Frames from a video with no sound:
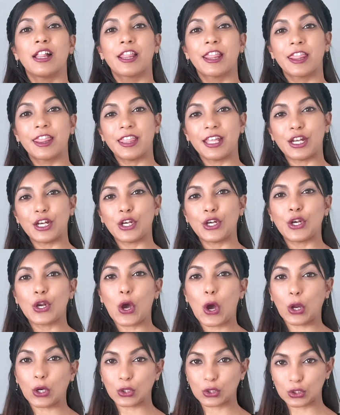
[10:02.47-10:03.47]

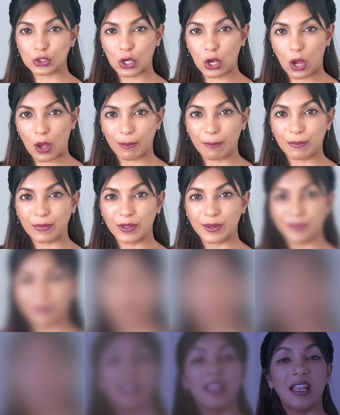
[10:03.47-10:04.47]
thin on top.
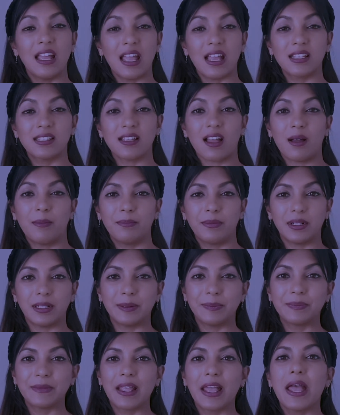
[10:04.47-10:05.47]

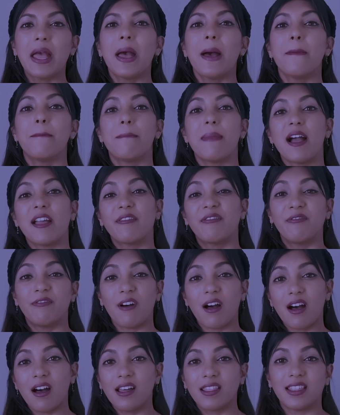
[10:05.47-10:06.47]
Example, my
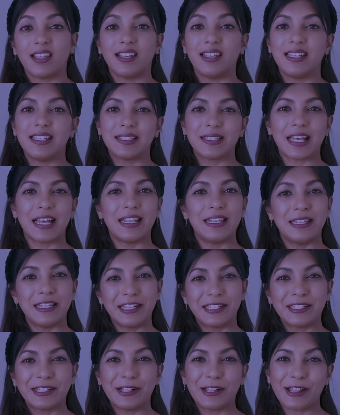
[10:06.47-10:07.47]
father is a
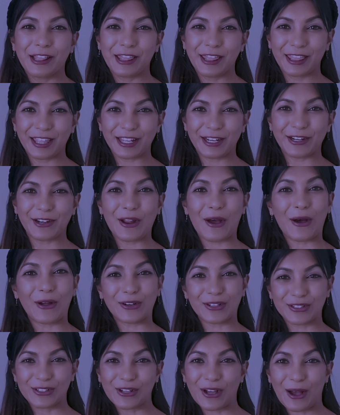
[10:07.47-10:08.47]
little thin
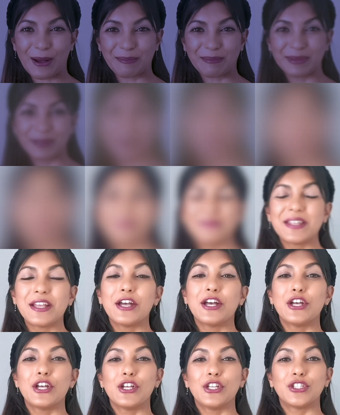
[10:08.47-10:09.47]
on top.
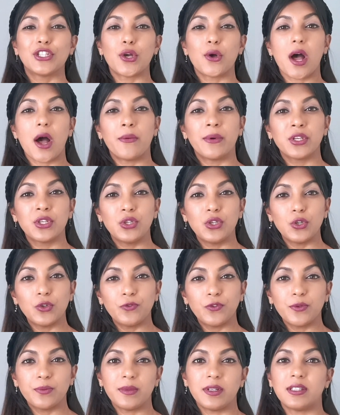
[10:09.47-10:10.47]
So our
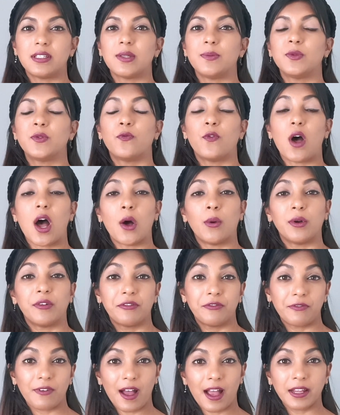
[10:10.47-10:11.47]
euphemisms for our
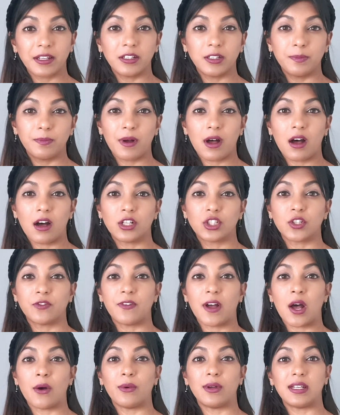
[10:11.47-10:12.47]
final part
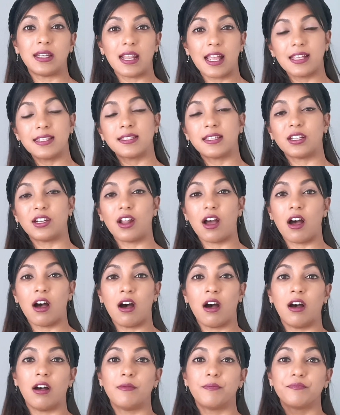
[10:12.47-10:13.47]
of our lesson
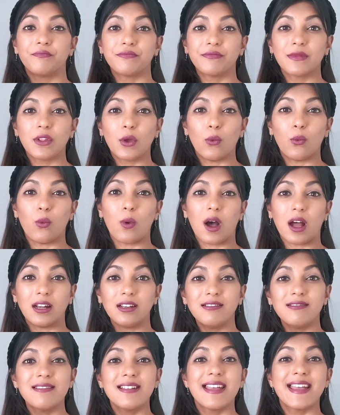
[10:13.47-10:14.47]
are
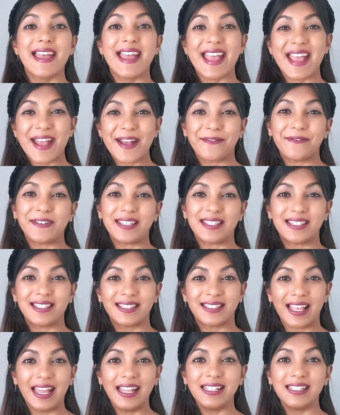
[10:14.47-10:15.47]
one, heavy
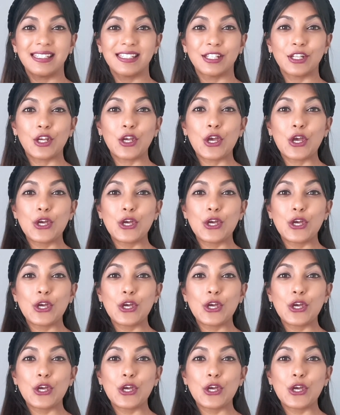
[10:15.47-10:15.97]
set,